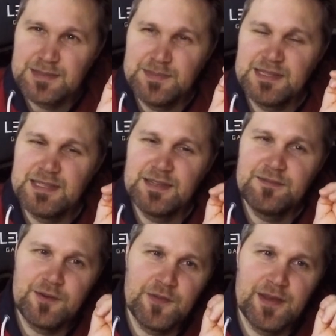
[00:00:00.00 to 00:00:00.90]
is missing
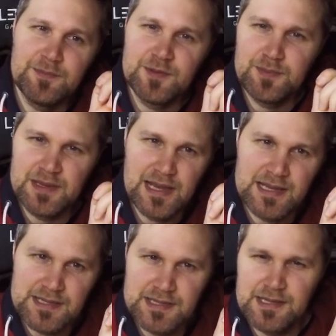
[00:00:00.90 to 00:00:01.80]
for them to be
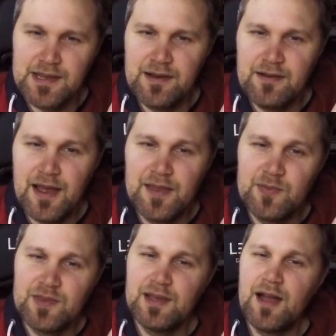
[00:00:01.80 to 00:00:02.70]
S tier,
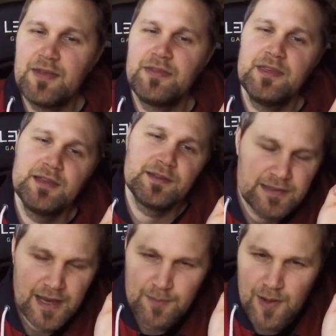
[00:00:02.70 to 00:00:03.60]
and I think
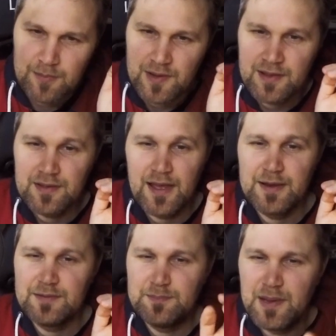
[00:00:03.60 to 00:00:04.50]
Tadpulp
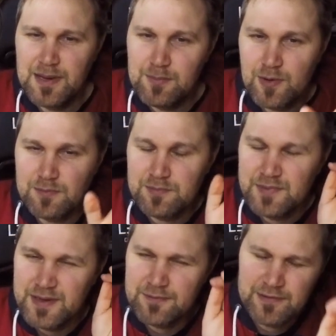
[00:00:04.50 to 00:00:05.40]
and Bellibolt
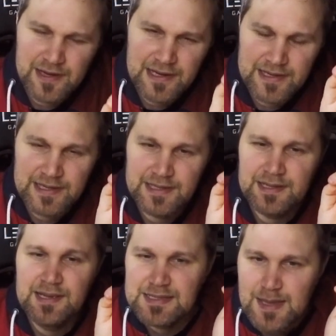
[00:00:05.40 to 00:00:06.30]
really need
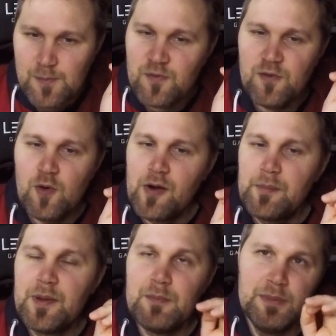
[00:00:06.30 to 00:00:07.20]
some
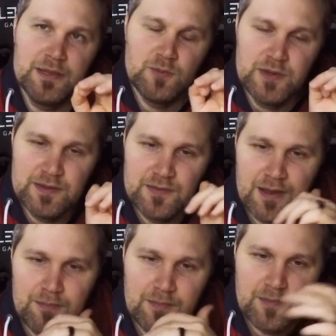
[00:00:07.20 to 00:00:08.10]
form between
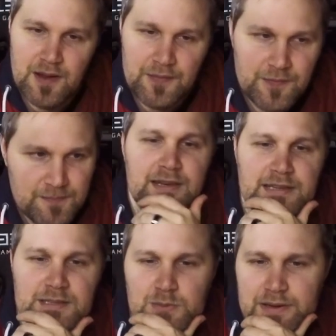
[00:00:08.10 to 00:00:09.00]
them, but it
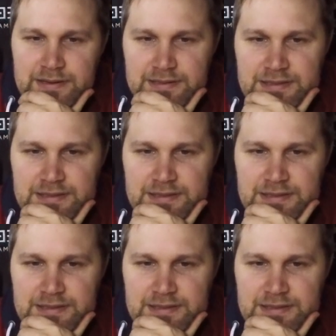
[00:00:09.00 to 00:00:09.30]
is what it